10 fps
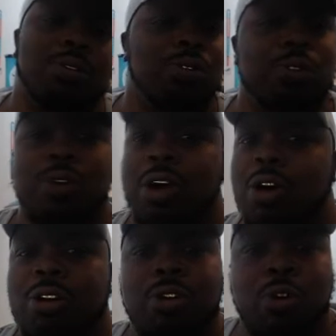We're going to do it
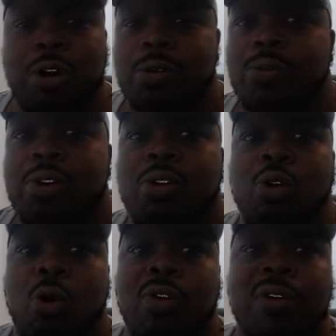all in order. We're going
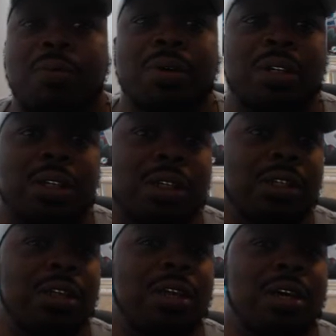to go over every
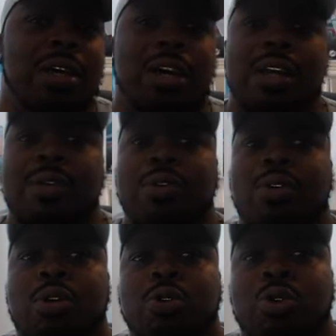position. Then we're
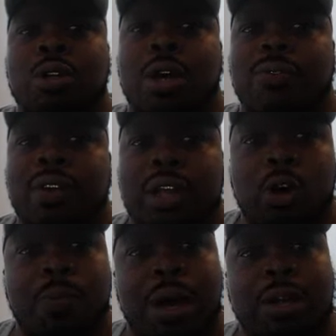going to do a
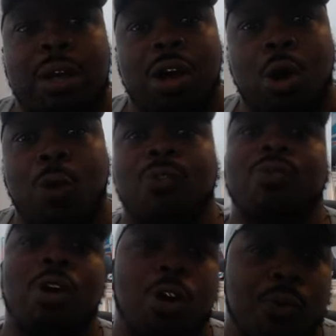video about the
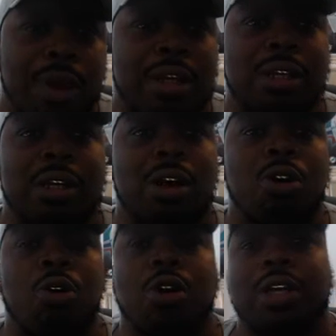overall ratings
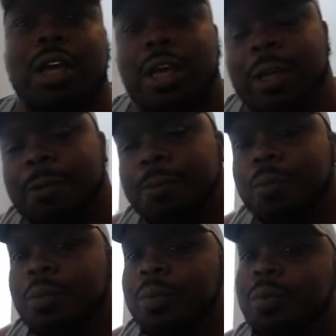on the game.
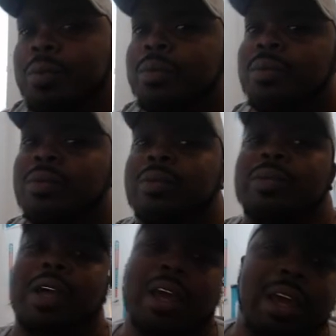
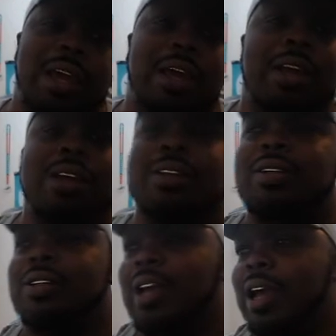
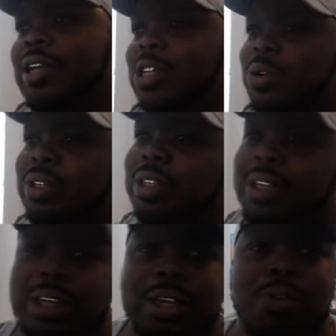And as you can
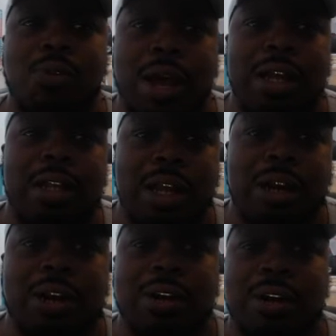see right
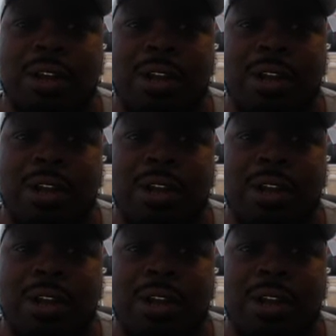there,